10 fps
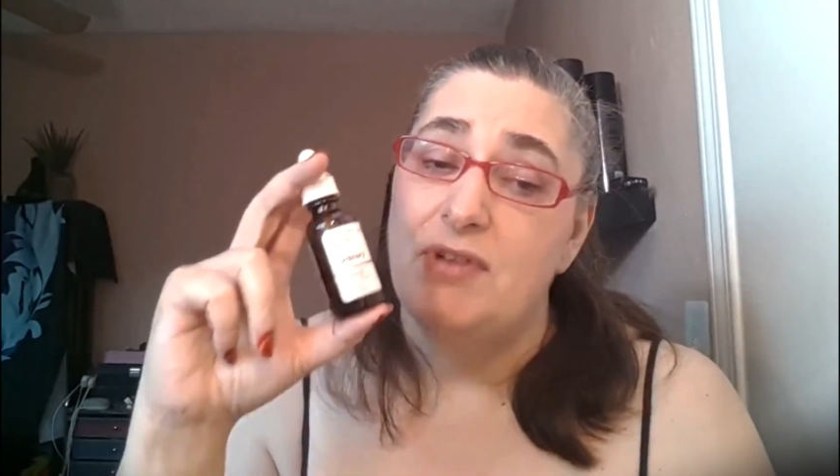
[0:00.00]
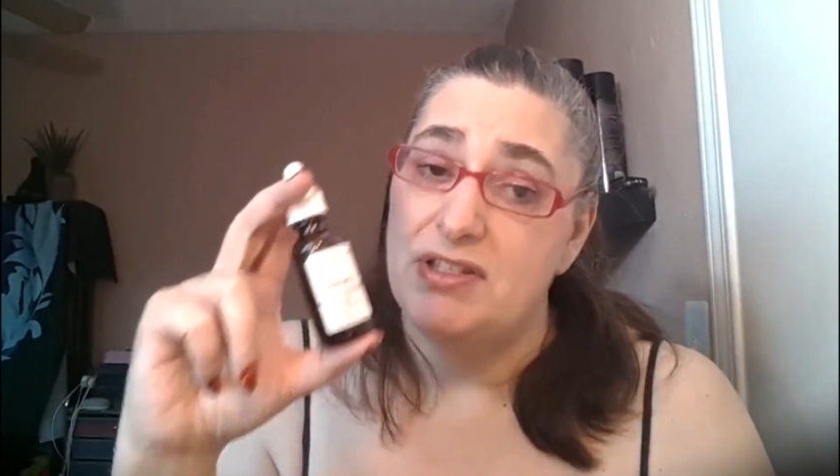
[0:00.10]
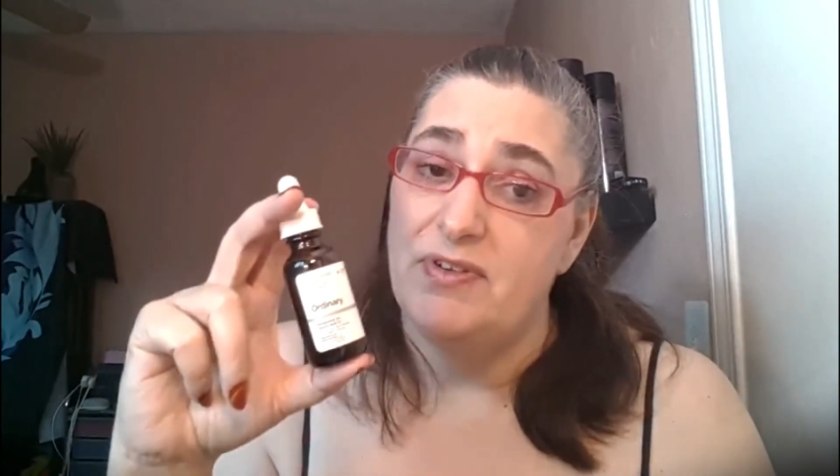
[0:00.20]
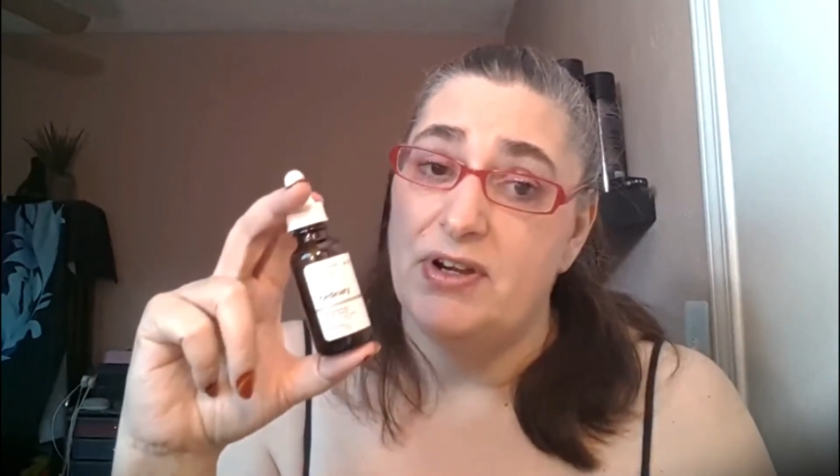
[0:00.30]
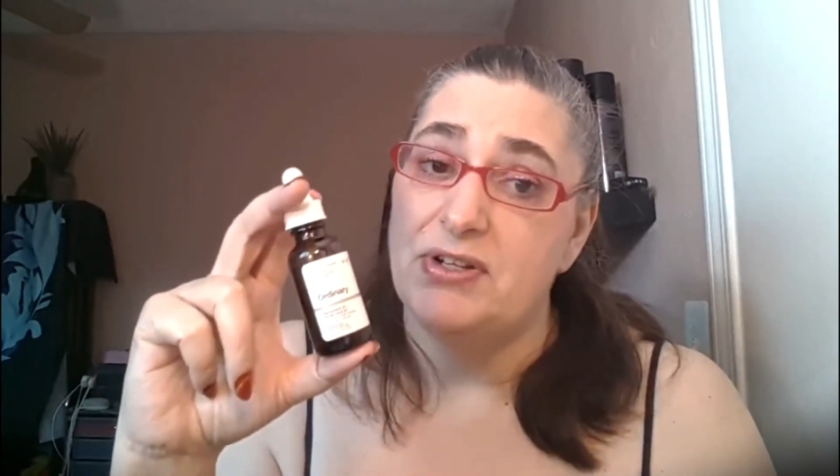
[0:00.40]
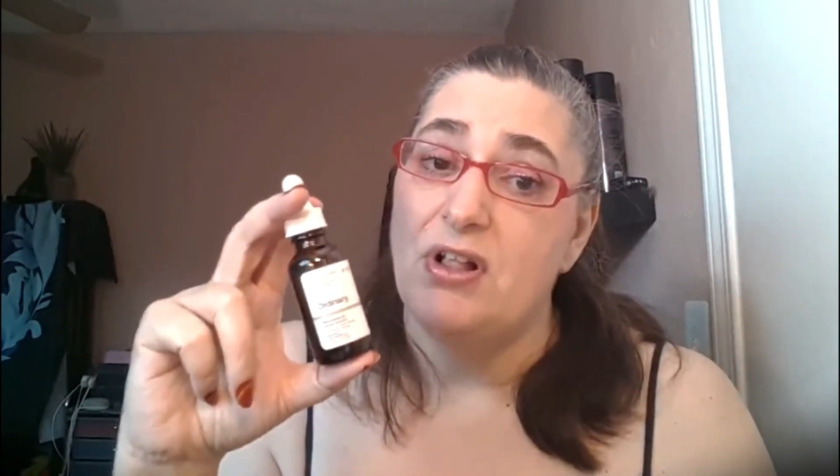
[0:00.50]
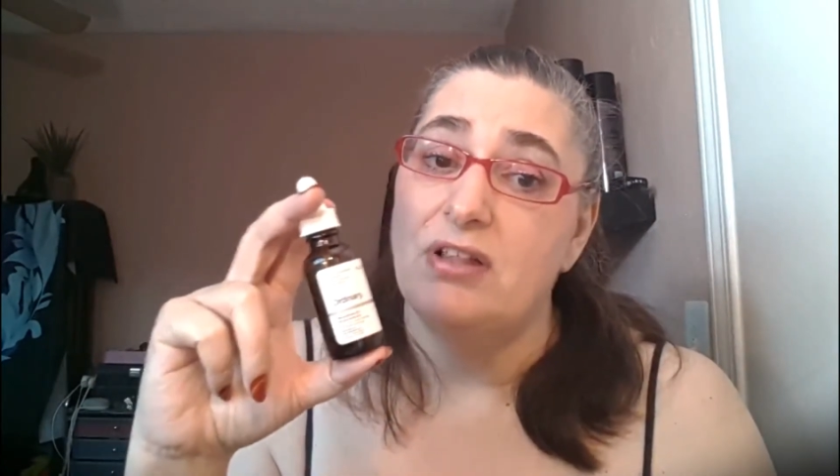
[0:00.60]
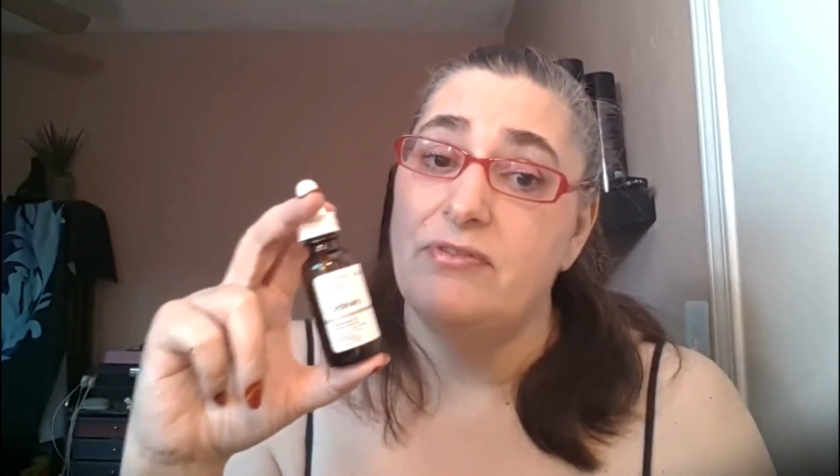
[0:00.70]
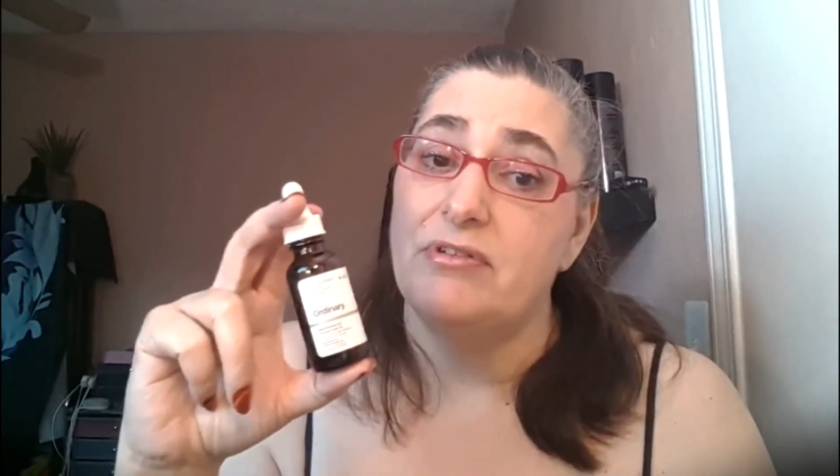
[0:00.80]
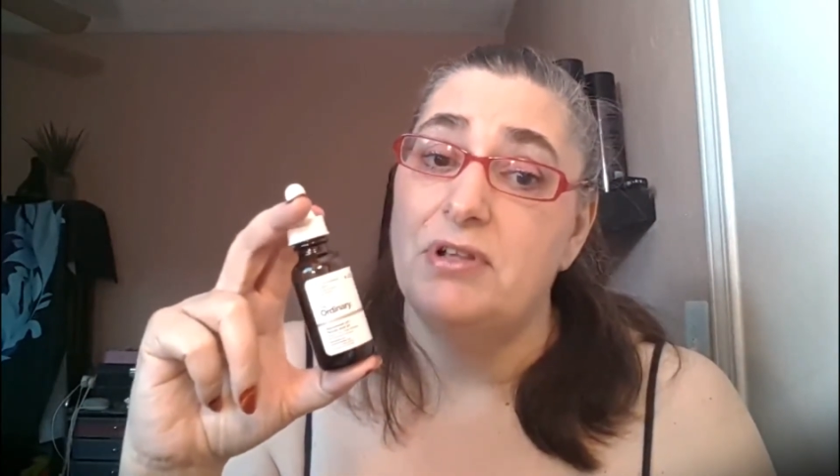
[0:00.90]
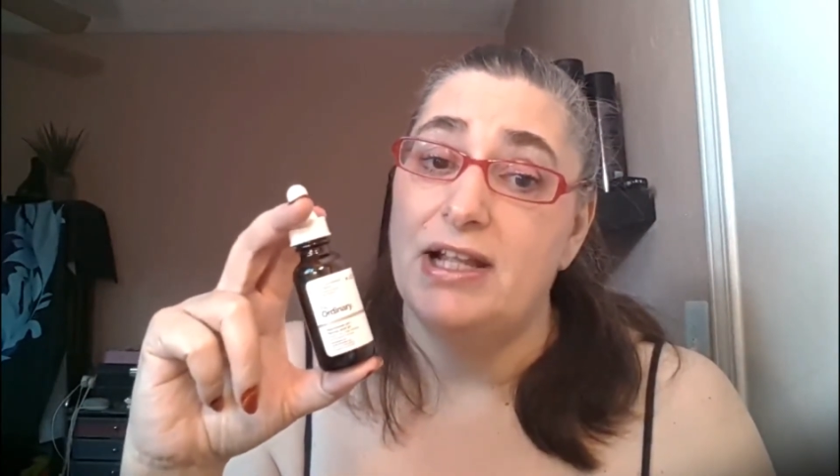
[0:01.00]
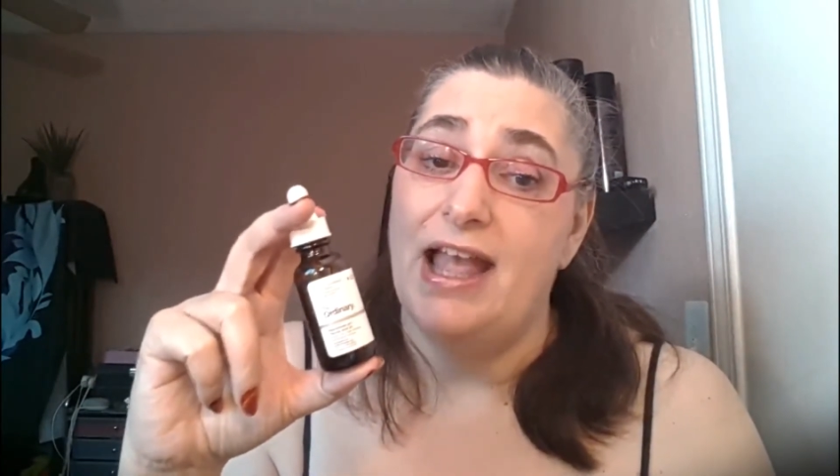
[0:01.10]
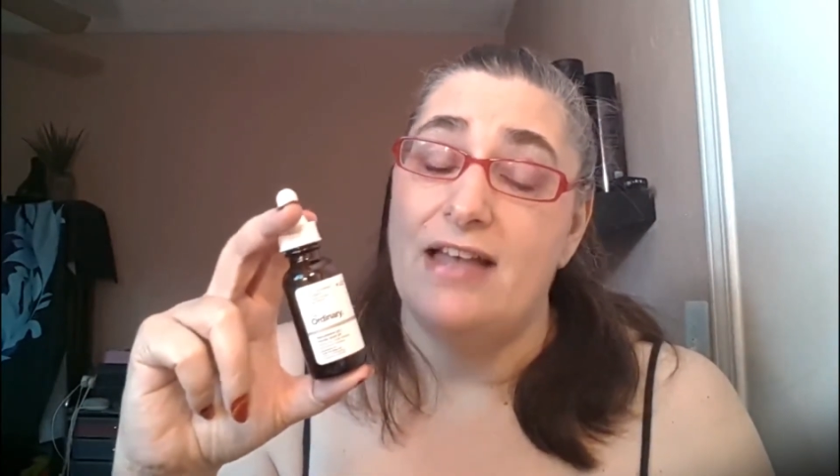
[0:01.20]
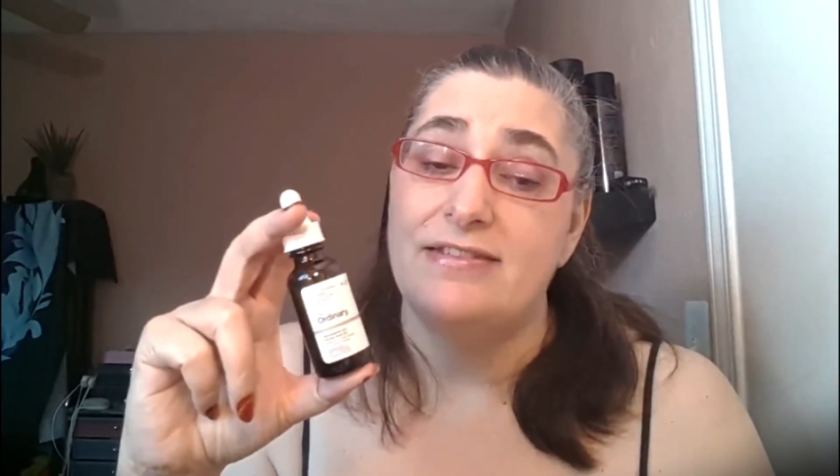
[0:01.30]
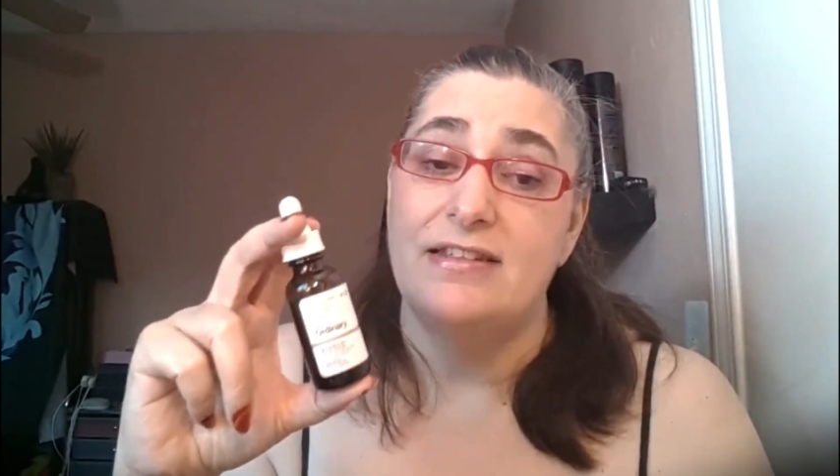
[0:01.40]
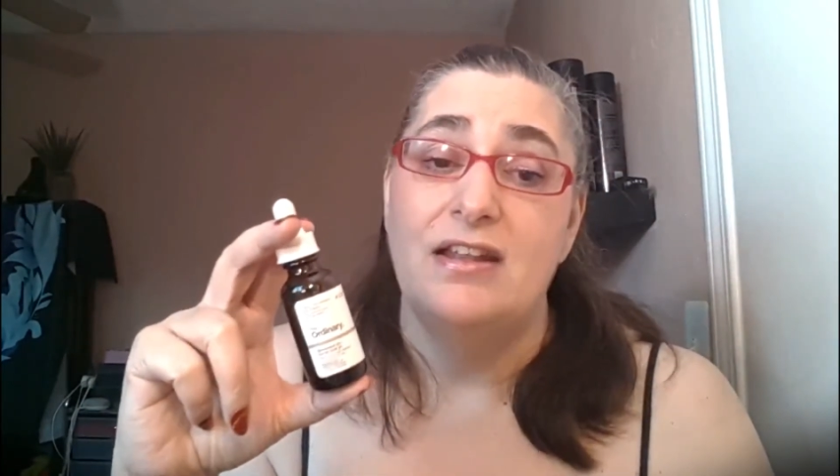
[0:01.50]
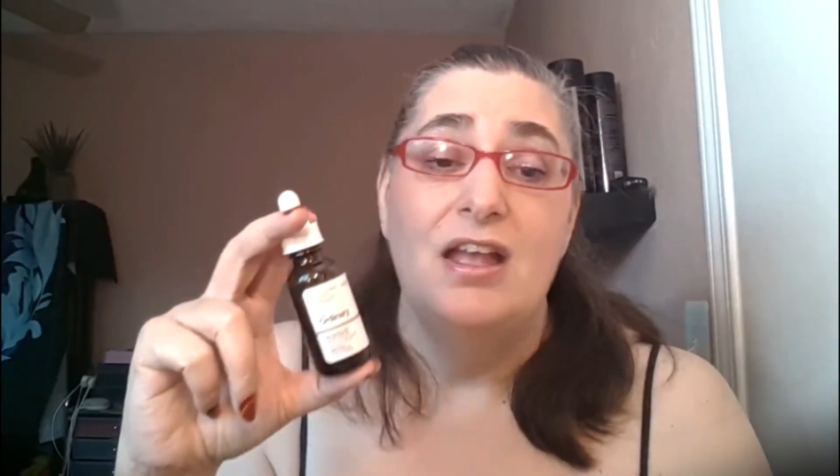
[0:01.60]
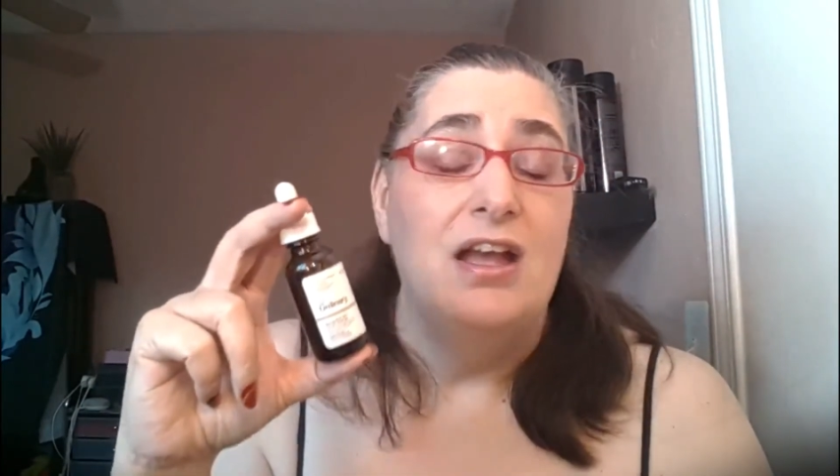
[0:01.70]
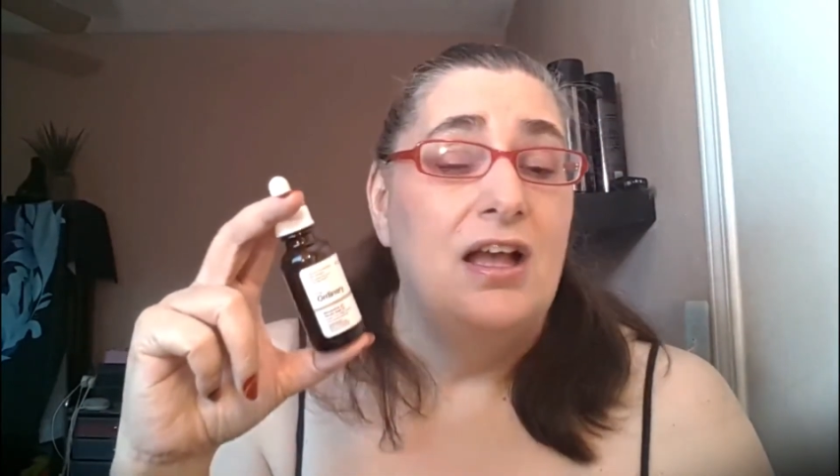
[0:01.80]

resveratrol and ferulic acid,